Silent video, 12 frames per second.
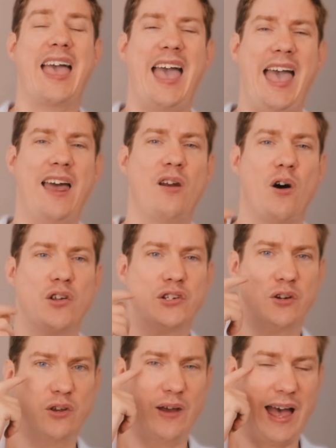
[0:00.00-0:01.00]
and
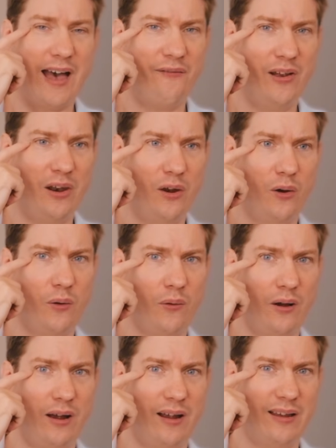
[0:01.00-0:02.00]
also you have a
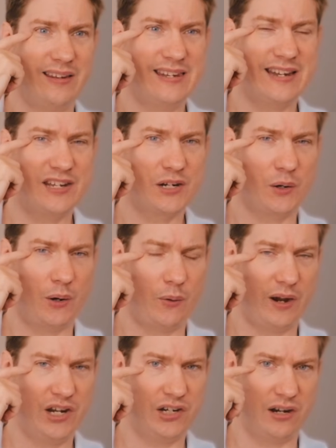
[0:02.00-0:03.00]
little
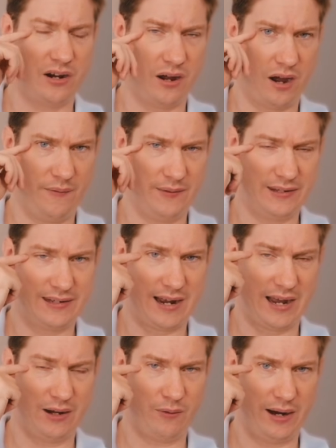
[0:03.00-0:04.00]
discoloration on the
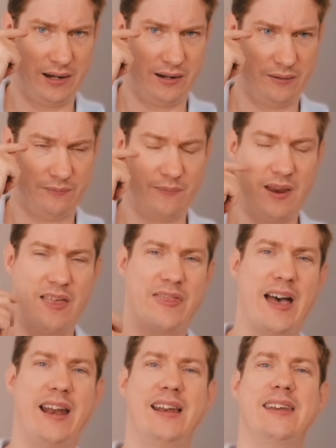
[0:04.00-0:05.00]
side right here,
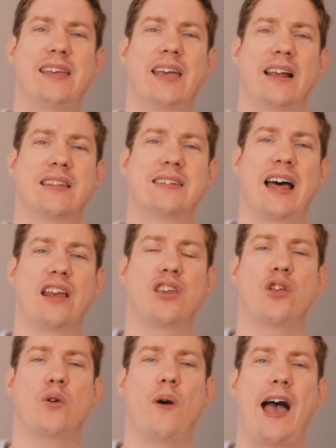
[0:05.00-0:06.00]
that indicates that
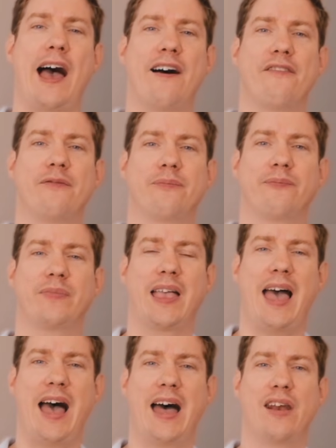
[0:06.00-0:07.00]
you have
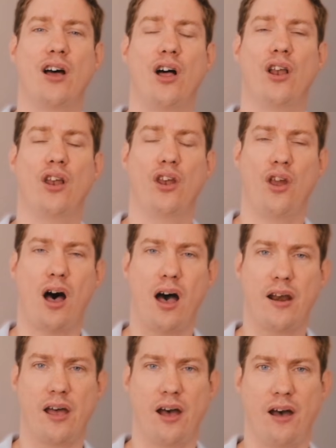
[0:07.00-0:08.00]
had a
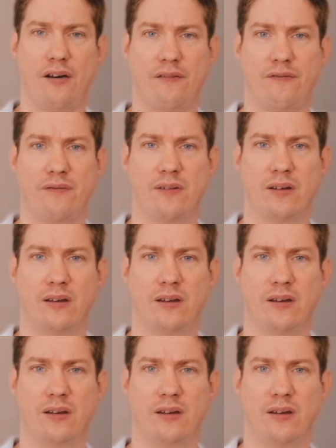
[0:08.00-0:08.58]
lot of